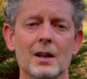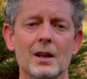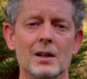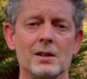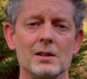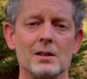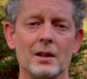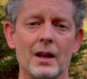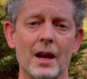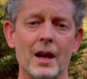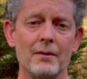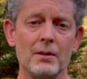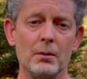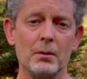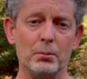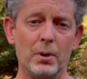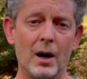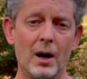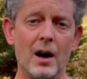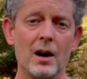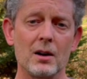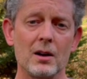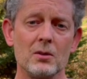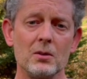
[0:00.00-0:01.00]
So they have a
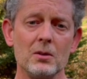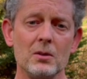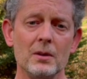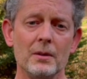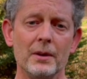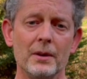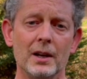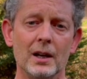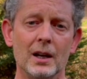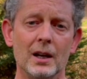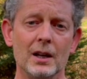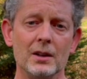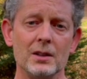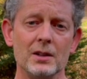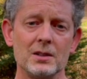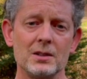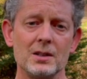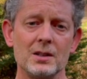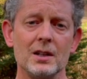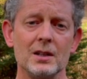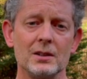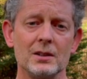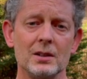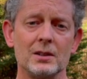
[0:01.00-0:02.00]
bottle in the
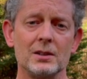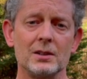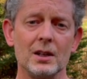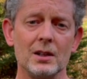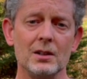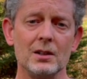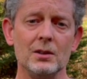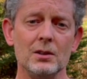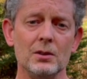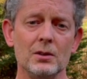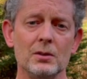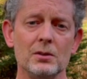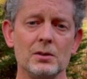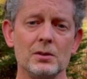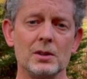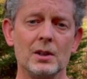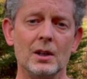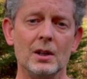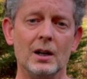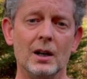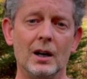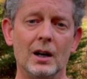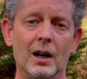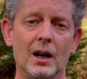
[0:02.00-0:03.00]
tent that they use,
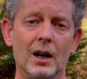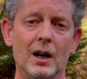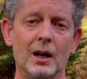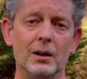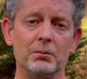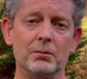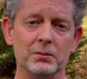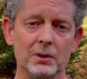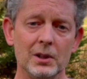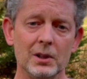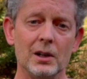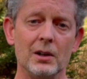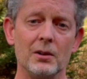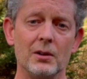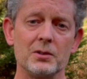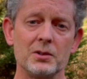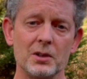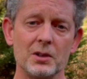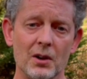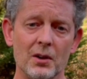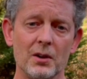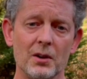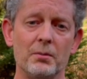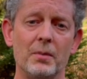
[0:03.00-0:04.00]
you know,
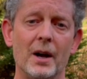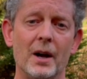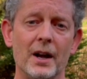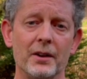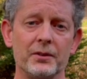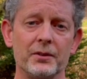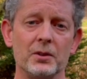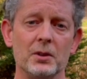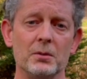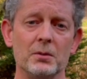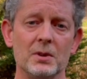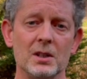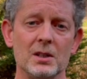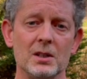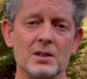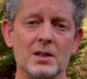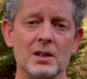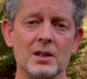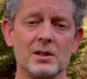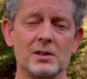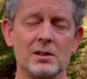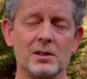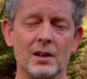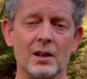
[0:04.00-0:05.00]
to go to the bathroom in the
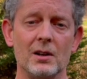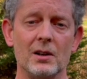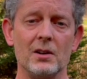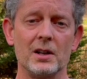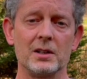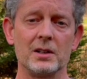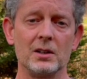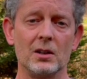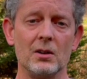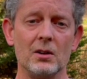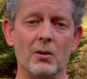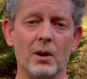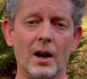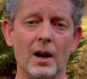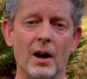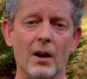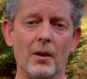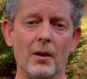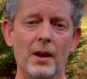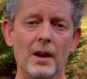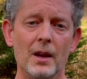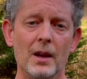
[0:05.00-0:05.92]
tent so they don't have to go out.